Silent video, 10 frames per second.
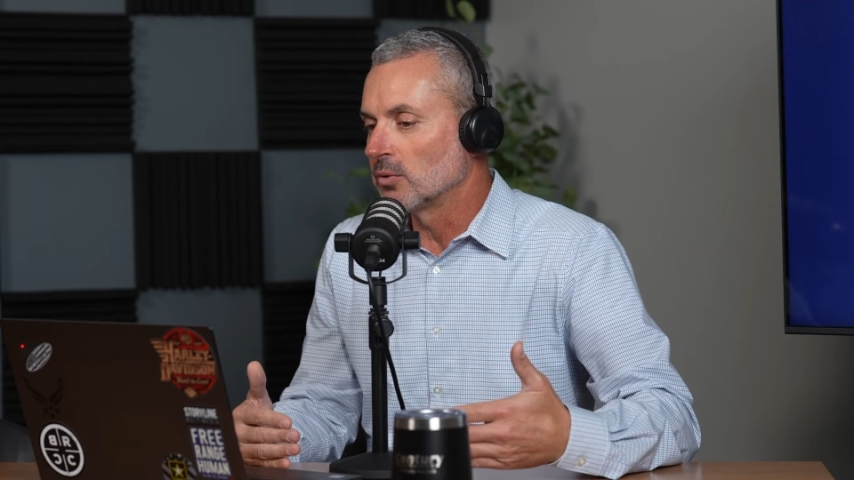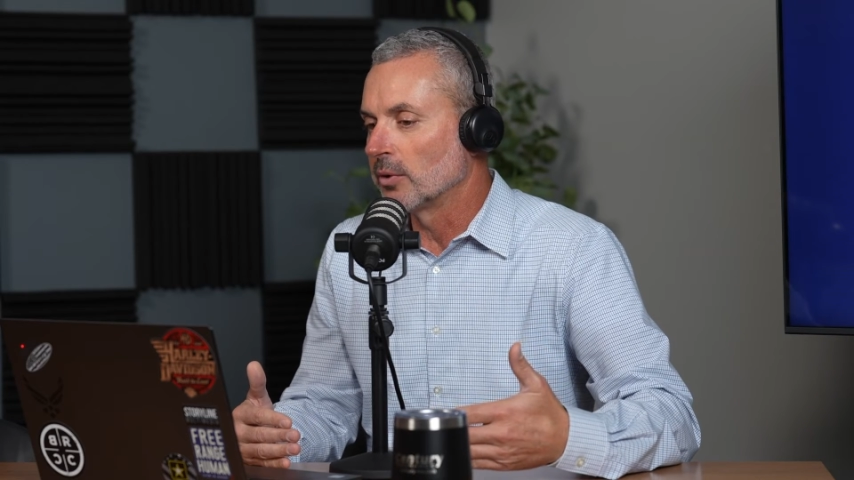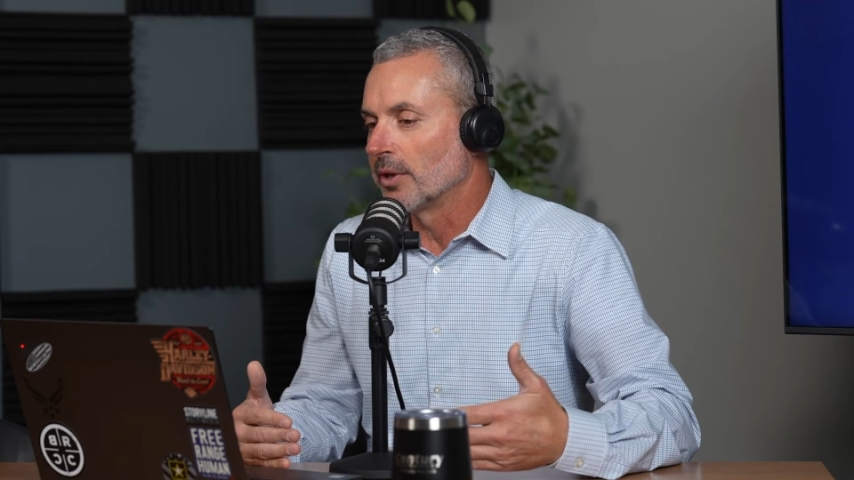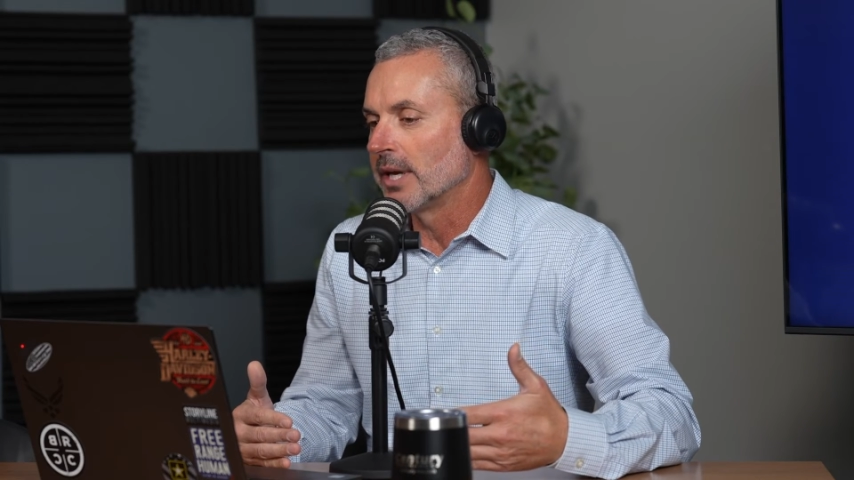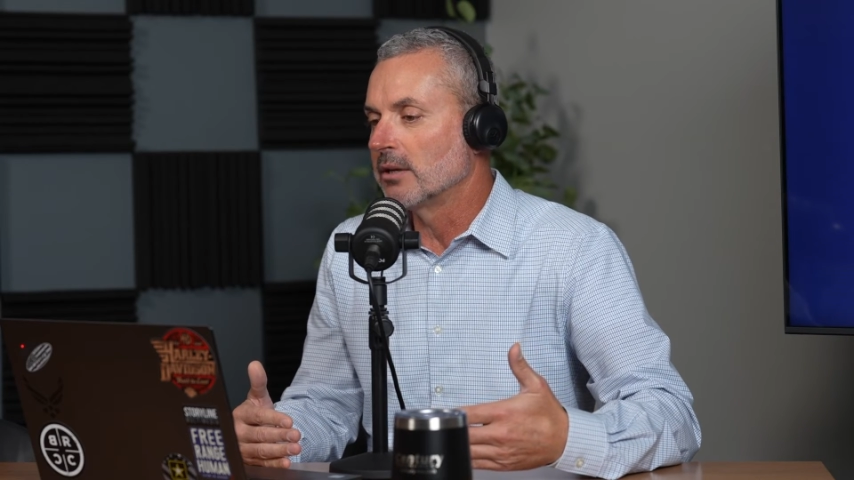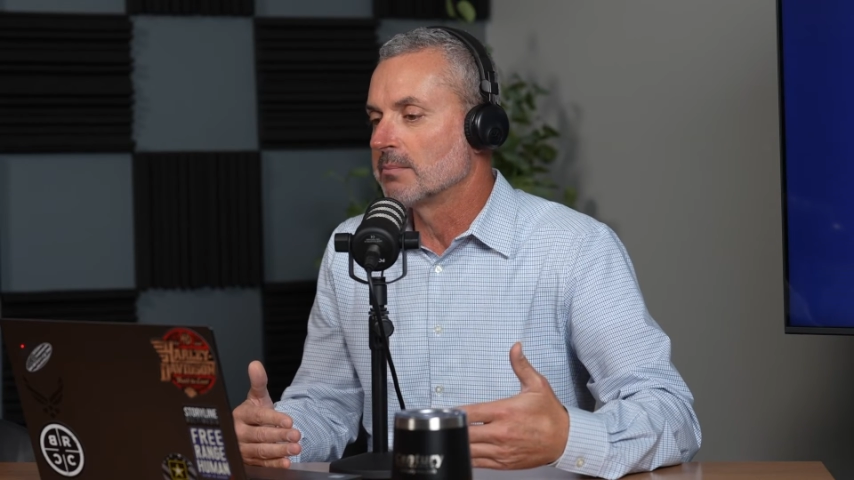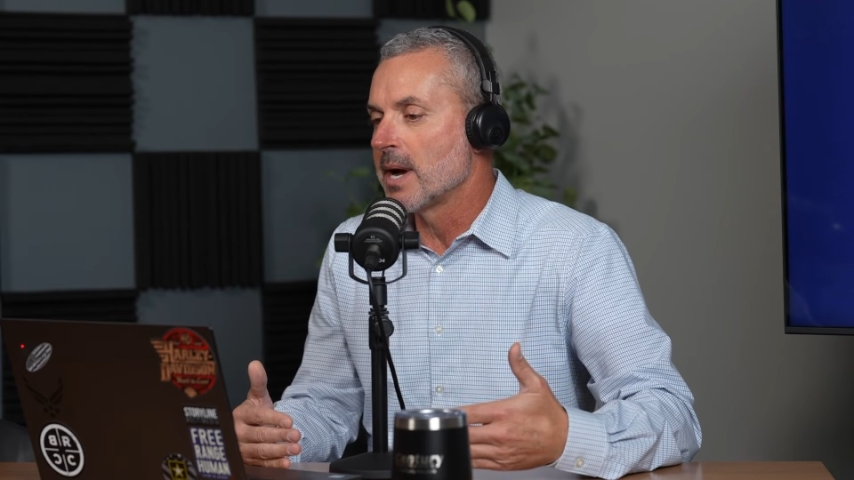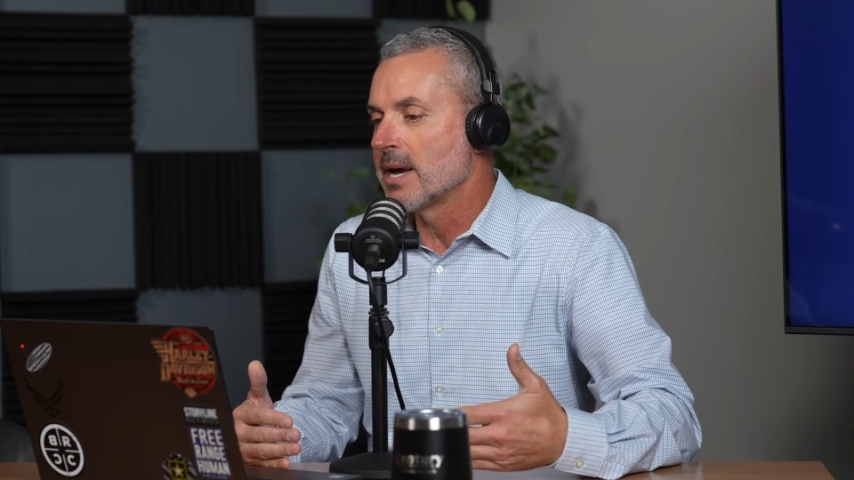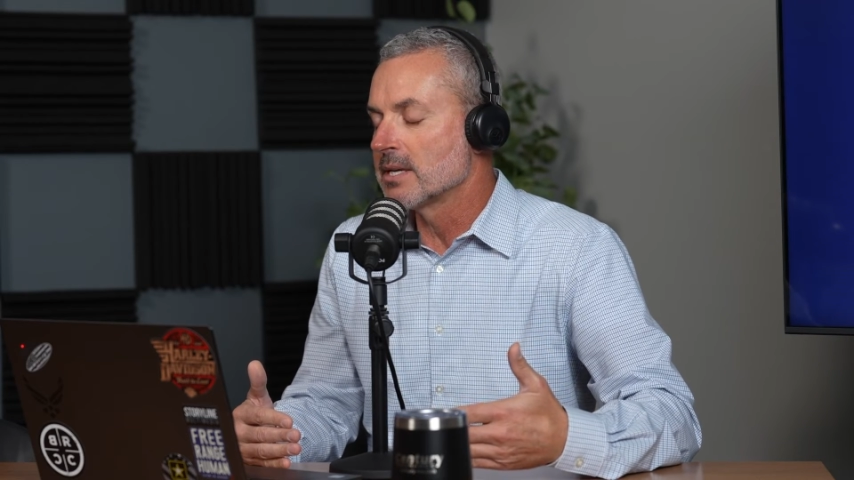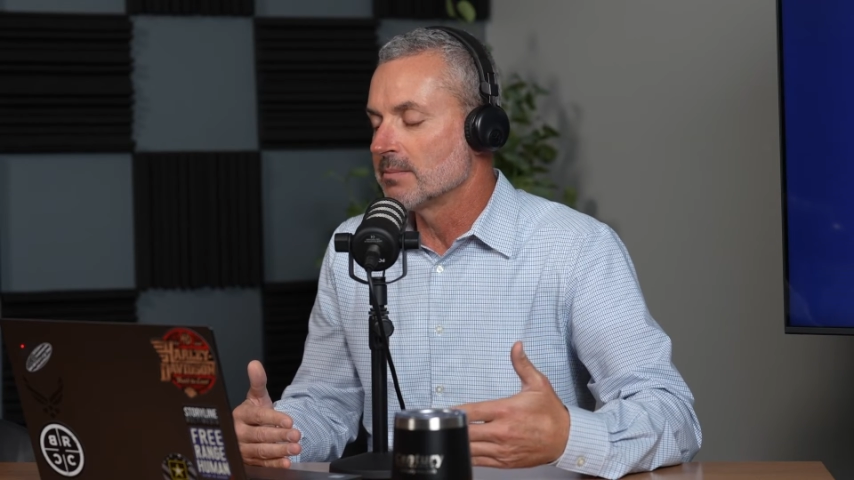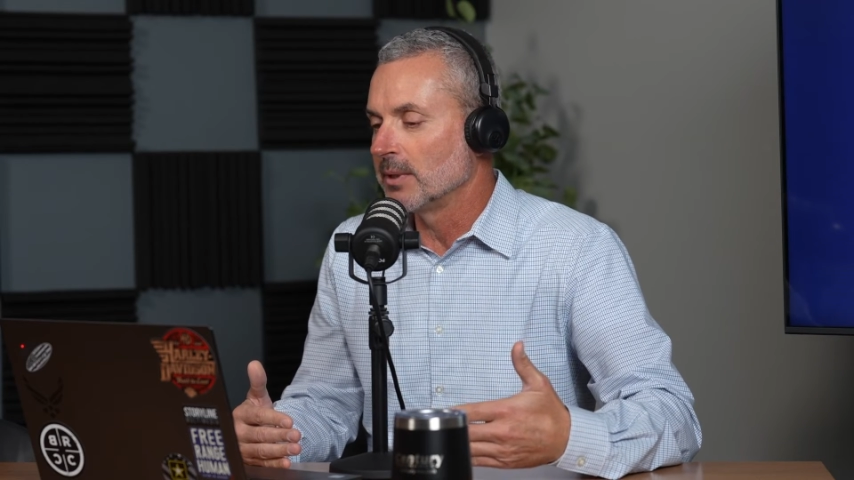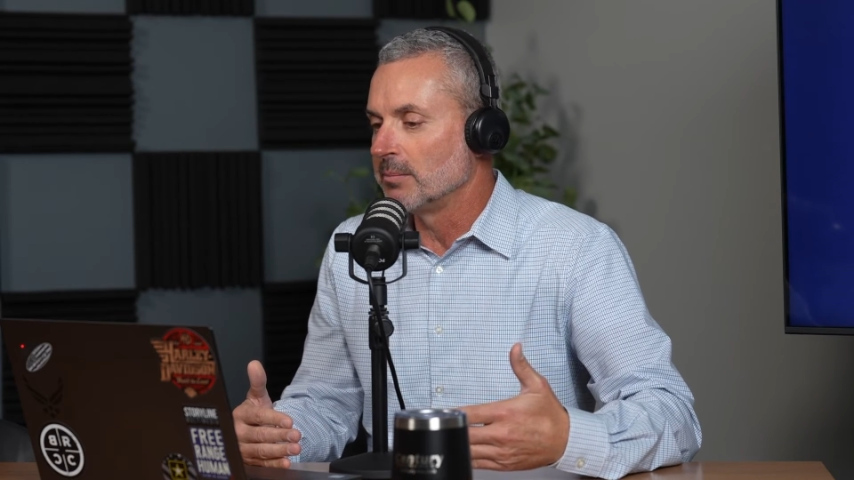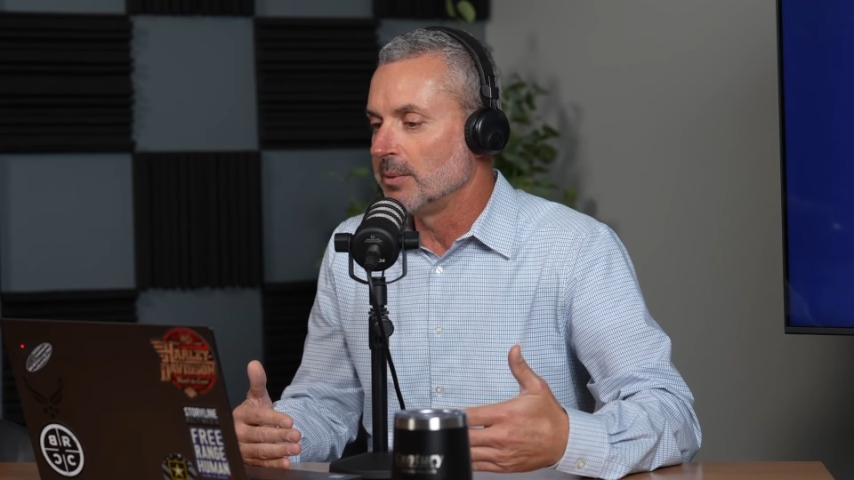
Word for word: where they could possibly